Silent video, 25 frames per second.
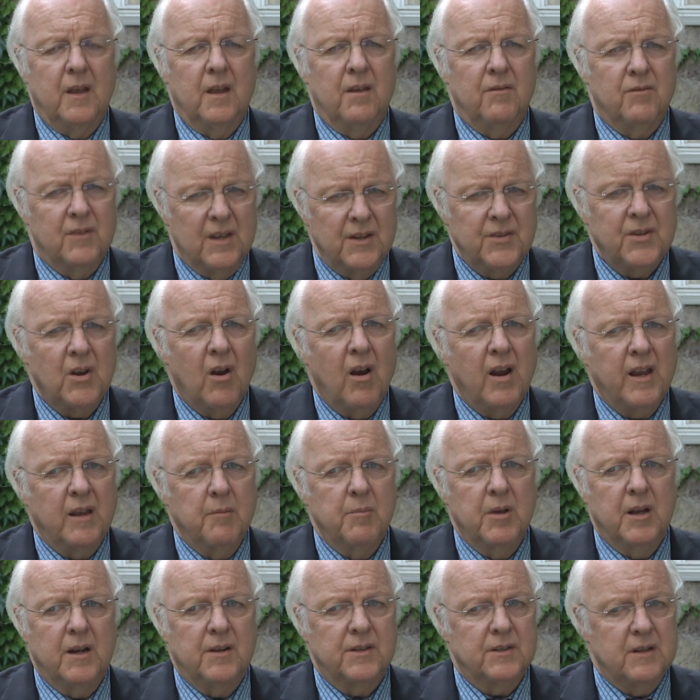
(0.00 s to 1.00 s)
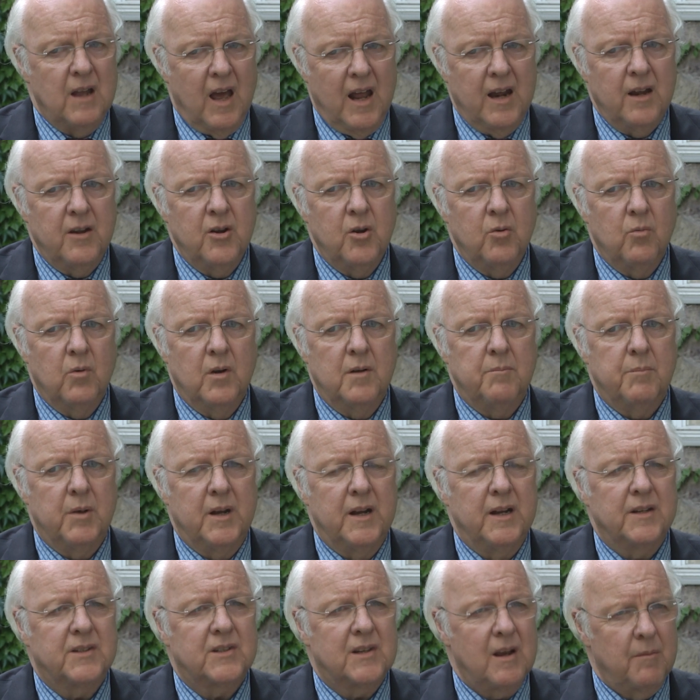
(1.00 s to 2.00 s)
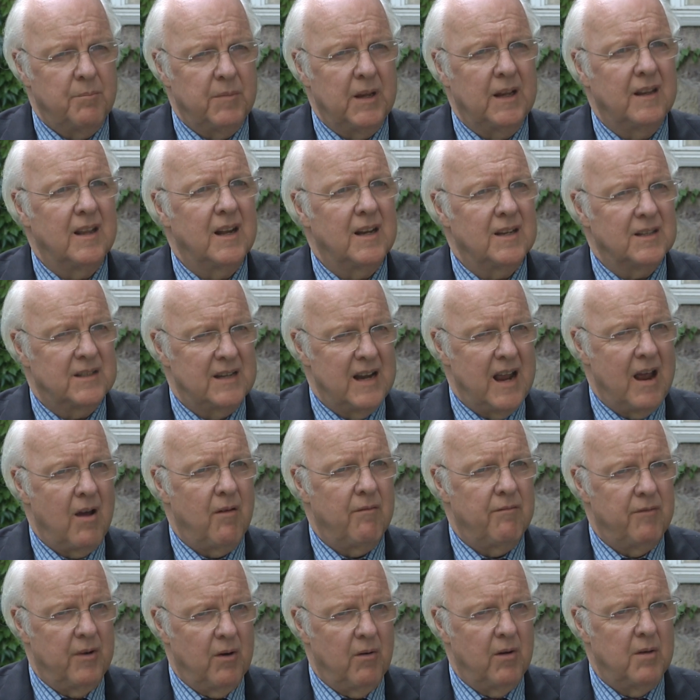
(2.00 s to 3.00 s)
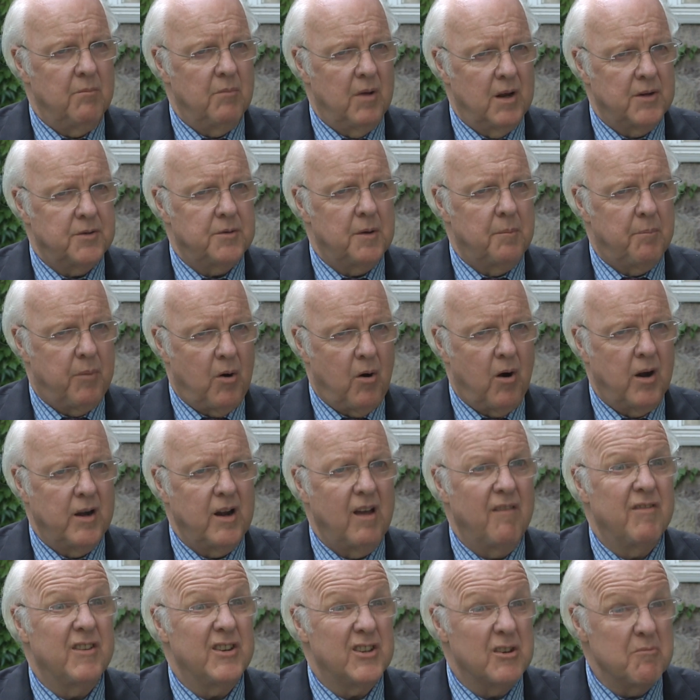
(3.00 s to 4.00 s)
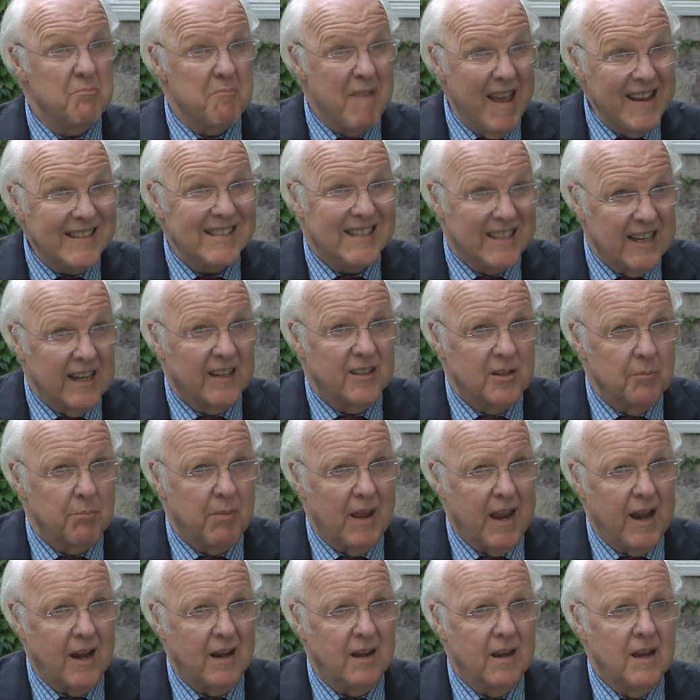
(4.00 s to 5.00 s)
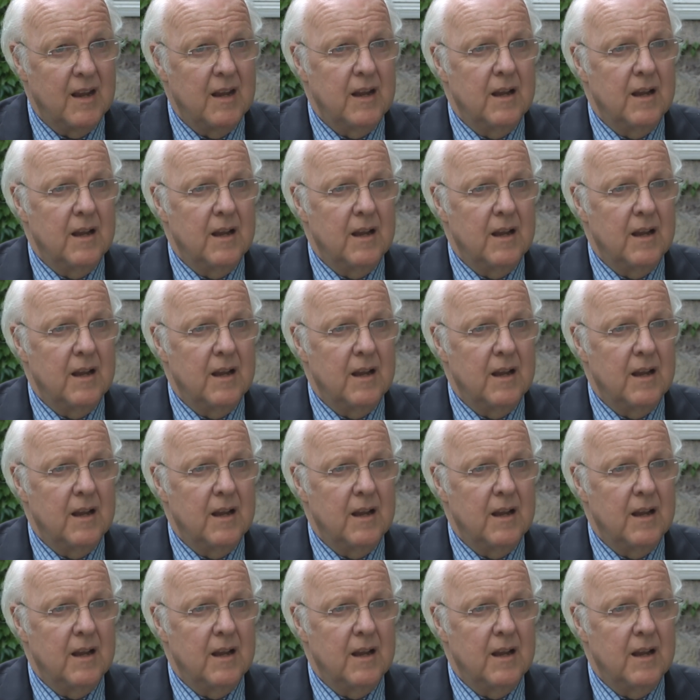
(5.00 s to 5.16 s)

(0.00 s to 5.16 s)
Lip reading: And this argument is not a new one, but it's something that is now very much a part of the domestic debate.